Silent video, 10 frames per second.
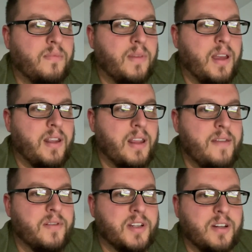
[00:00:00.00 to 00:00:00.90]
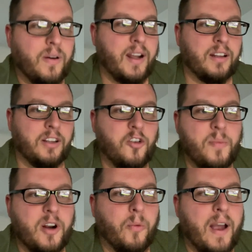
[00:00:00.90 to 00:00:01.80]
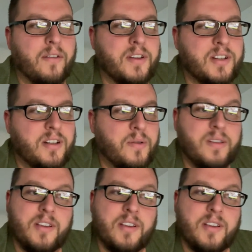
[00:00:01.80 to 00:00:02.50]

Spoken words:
It even still had a little bit of roundness to it.